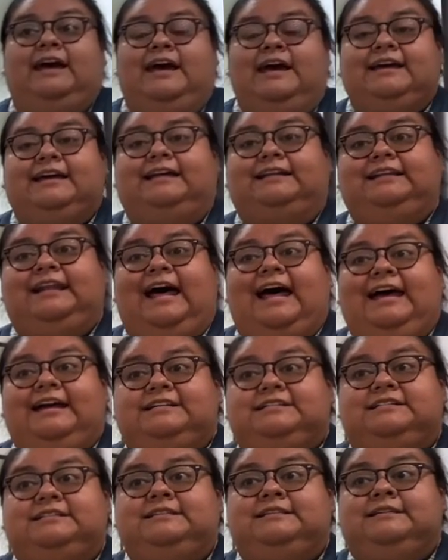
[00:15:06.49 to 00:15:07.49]

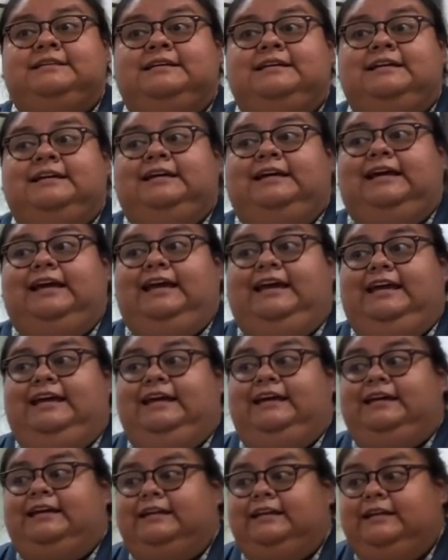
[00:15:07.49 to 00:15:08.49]
collect
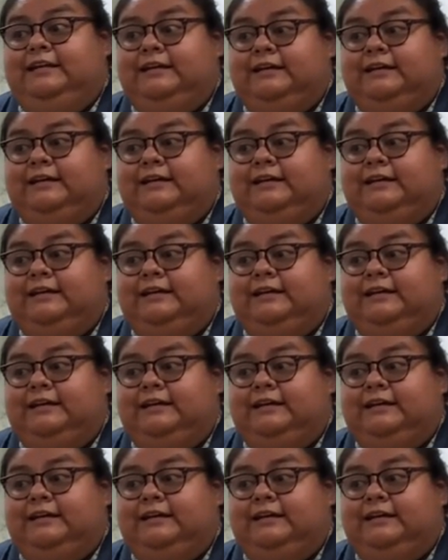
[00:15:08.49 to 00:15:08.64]
and